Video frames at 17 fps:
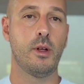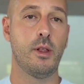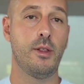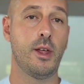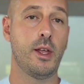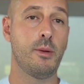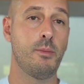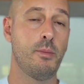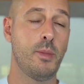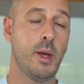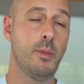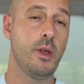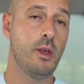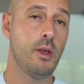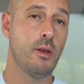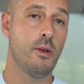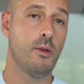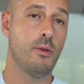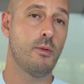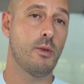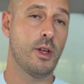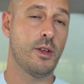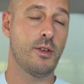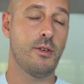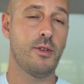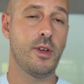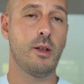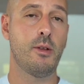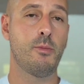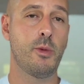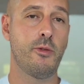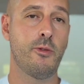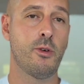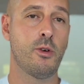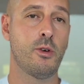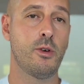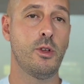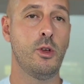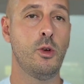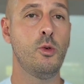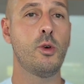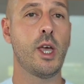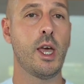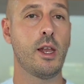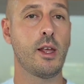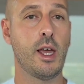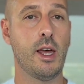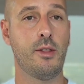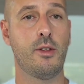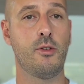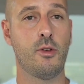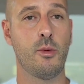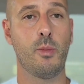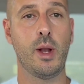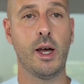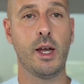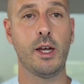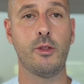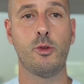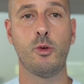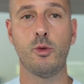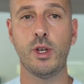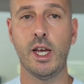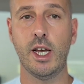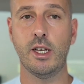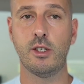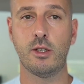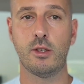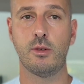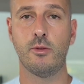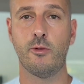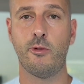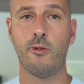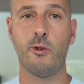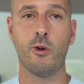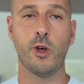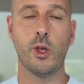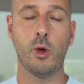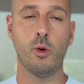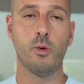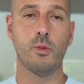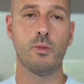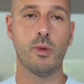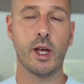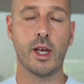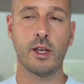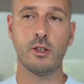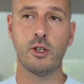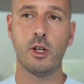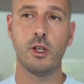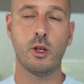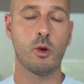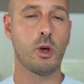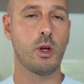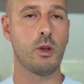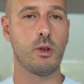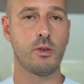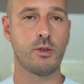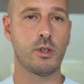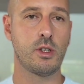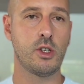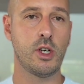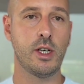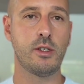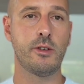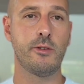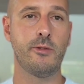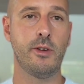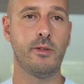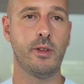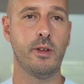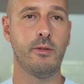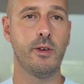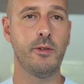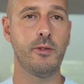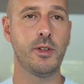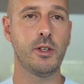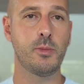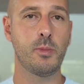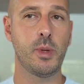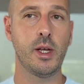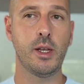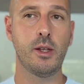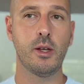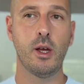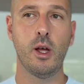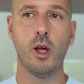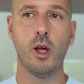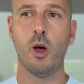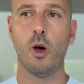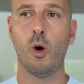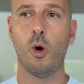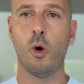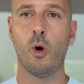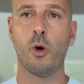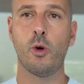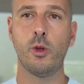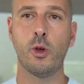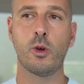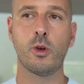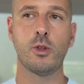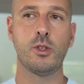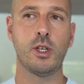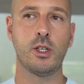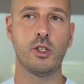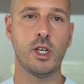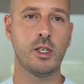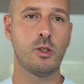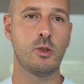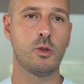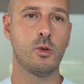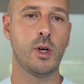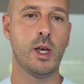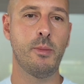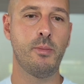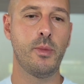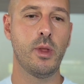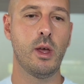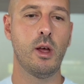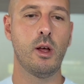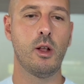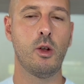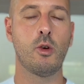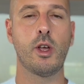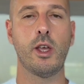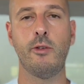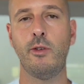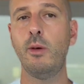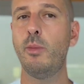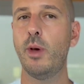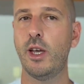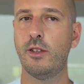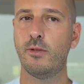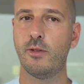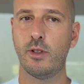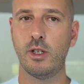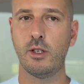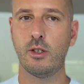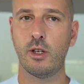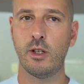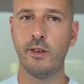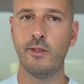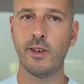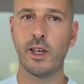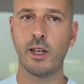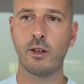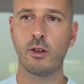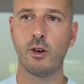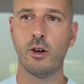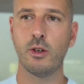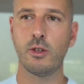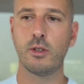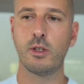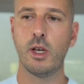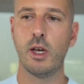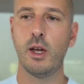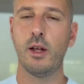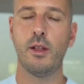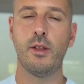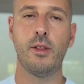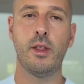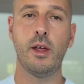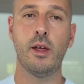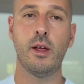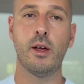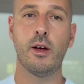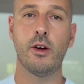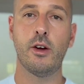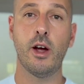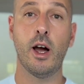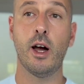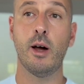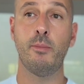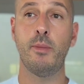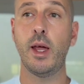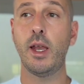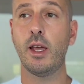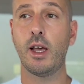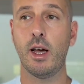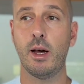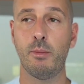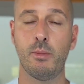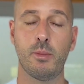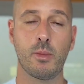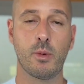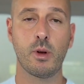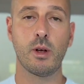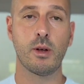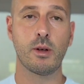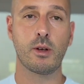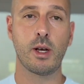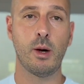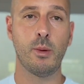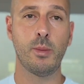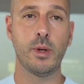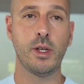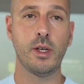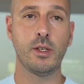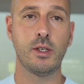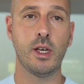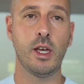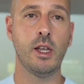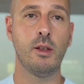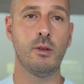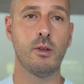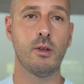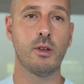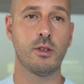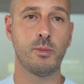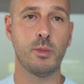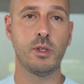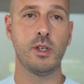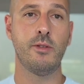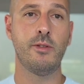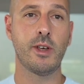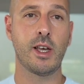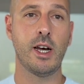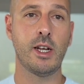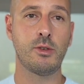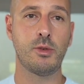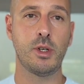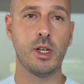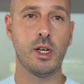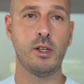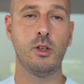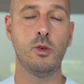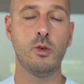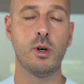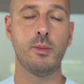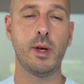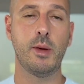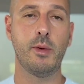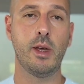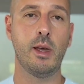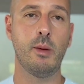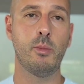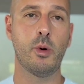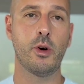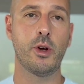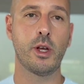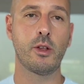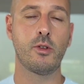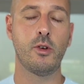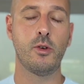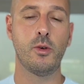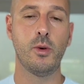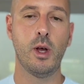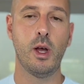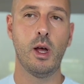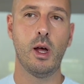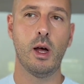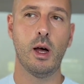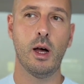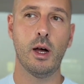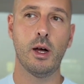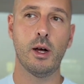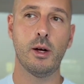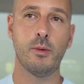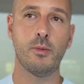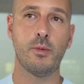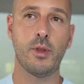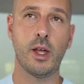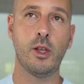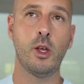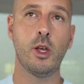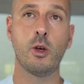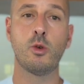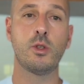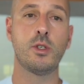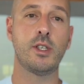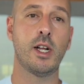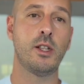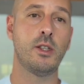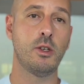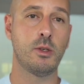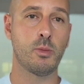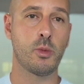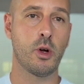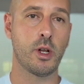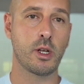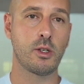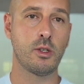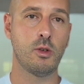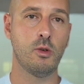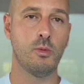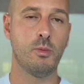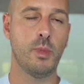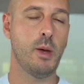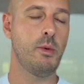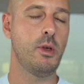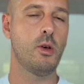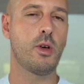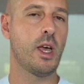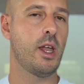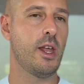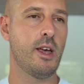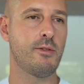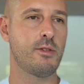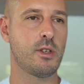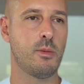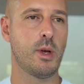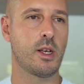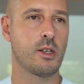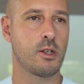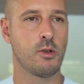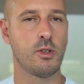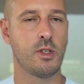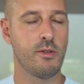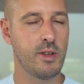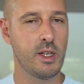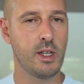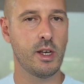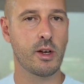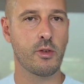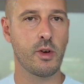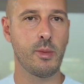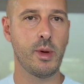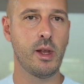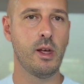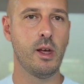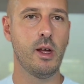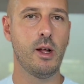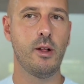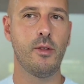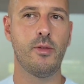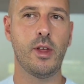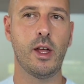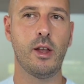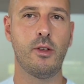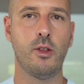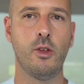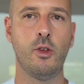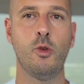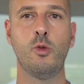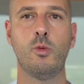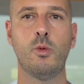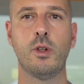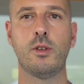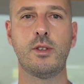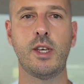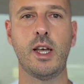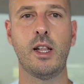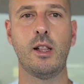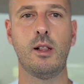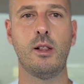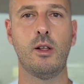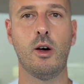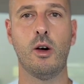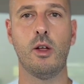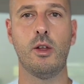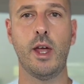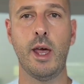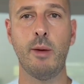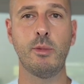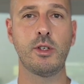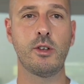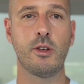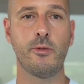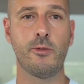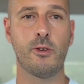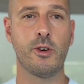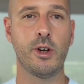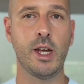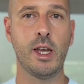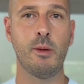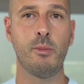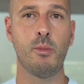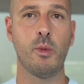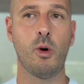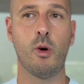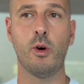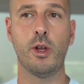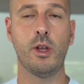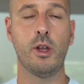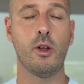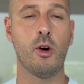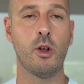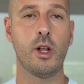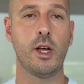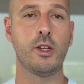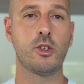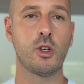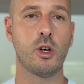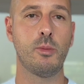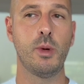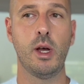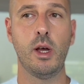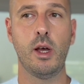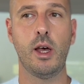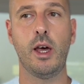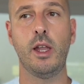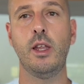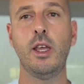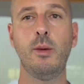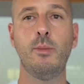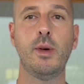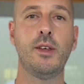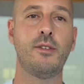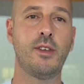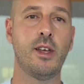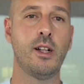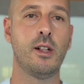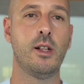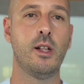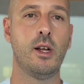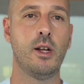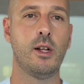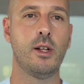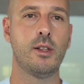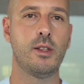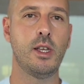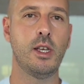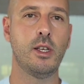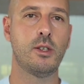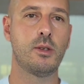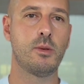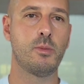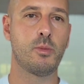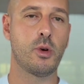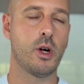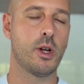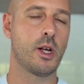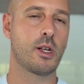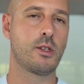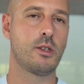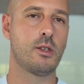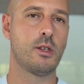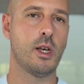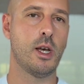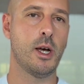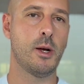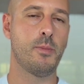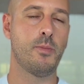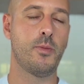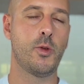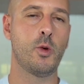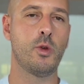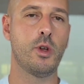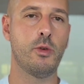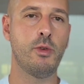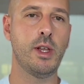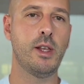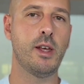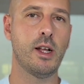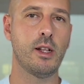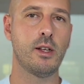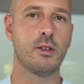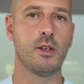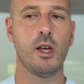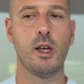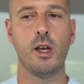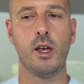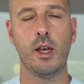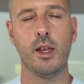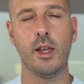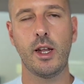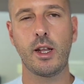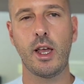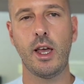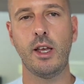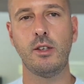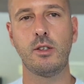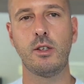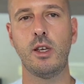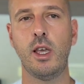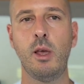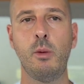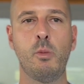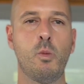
Then maybe, as I said before, you can get the supplier to test for you. Like I said, you could suggest a 50-50 split, or you could suggest to him, look, if he pays for these certificate costs, there are many companies in the specific country that you are maybe importing to that he could sell these products to. Maybe you can have some exclusivity agreement that you will sell on Amazon for him or in an online shop, and he may sell these products to the retailers. In that case, he